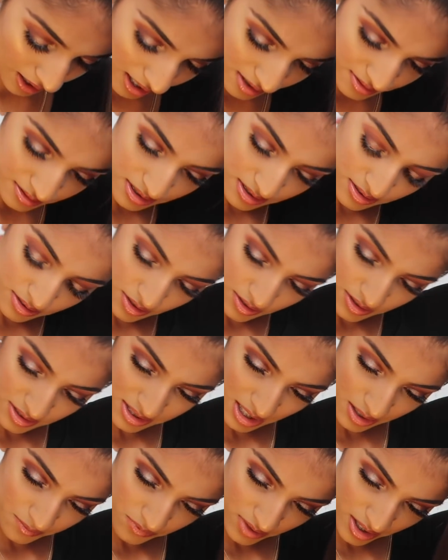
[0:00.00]
And do
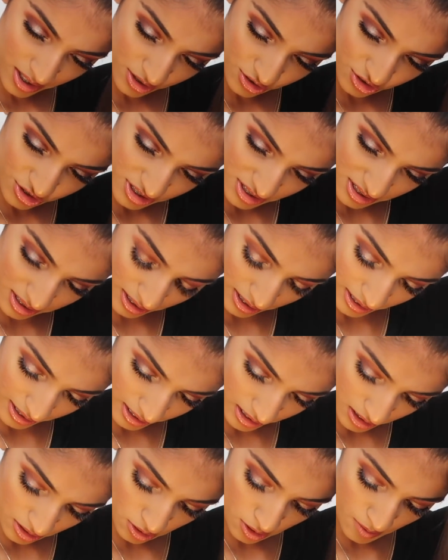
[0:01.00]
the same thing,
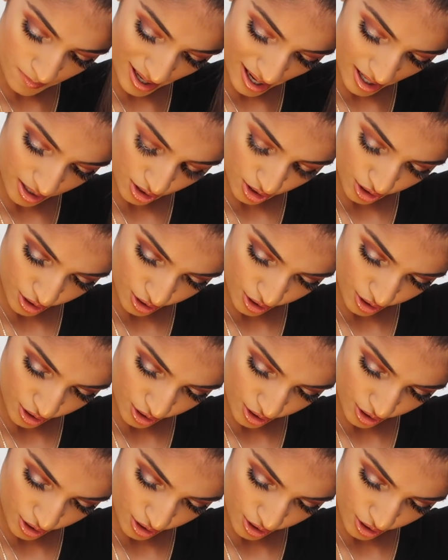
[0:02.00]
slick it all back,